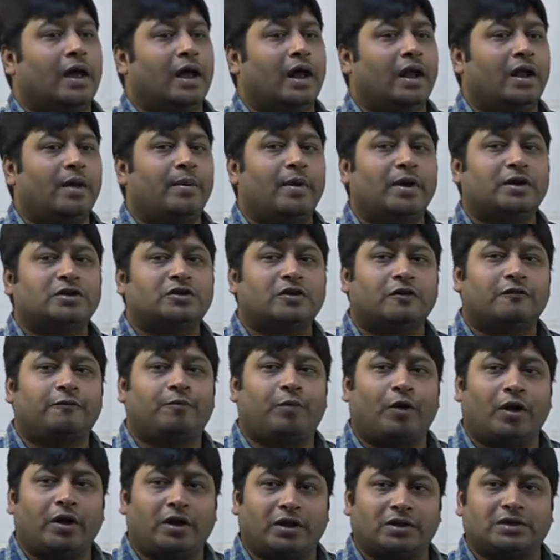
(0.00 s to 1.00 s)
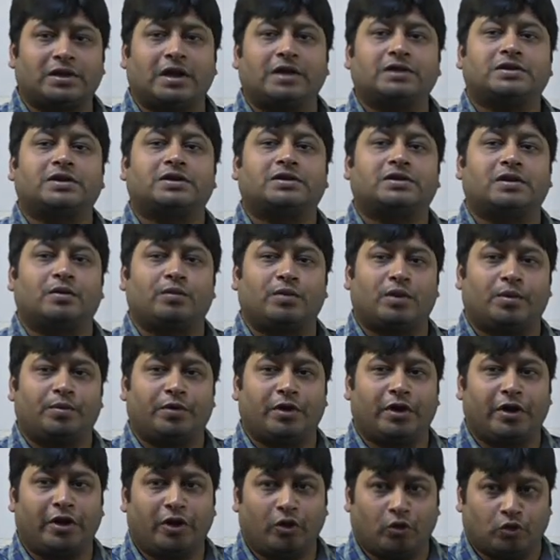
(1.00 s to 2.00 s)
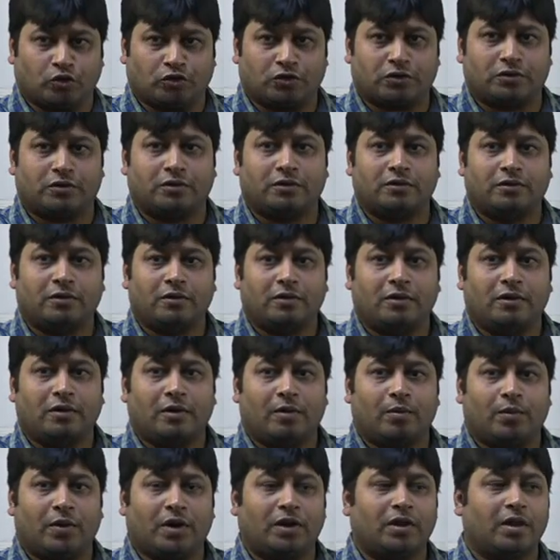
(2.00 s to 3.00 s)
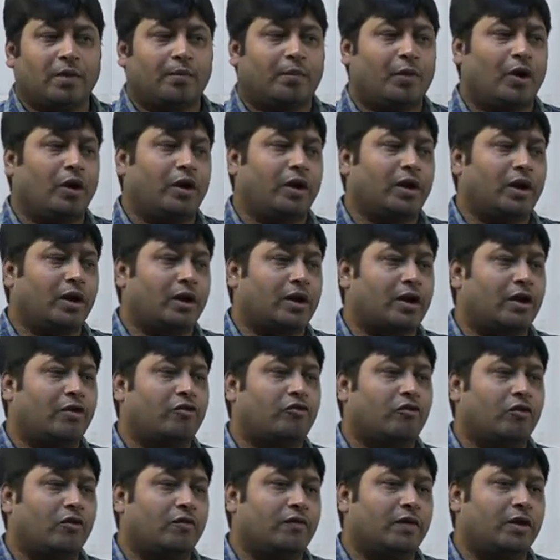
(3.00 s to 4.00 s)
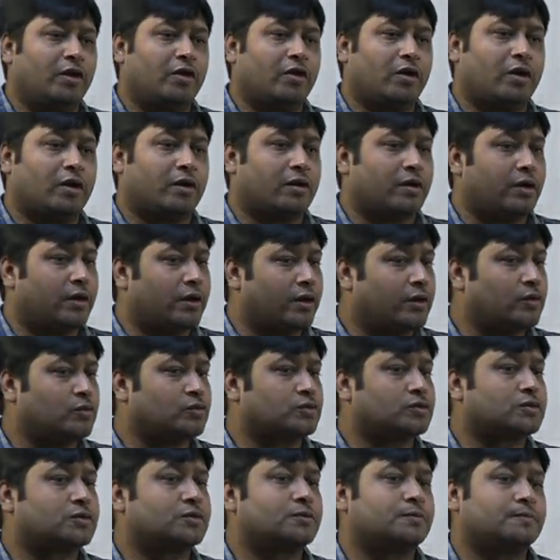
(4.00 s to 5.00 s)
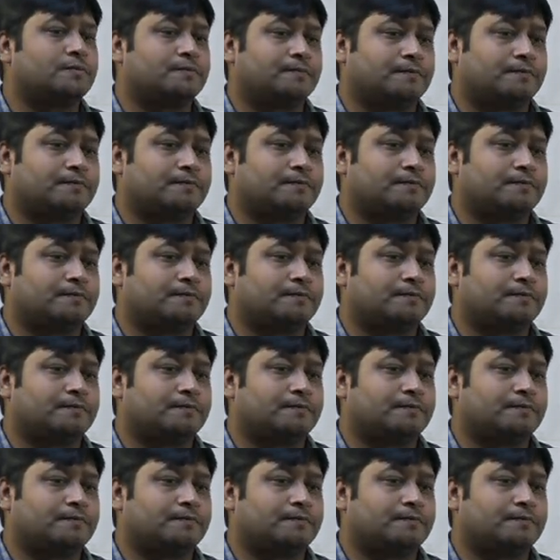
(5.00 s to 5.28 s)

Elements of politicization may be reduced, but the political control will not reduce.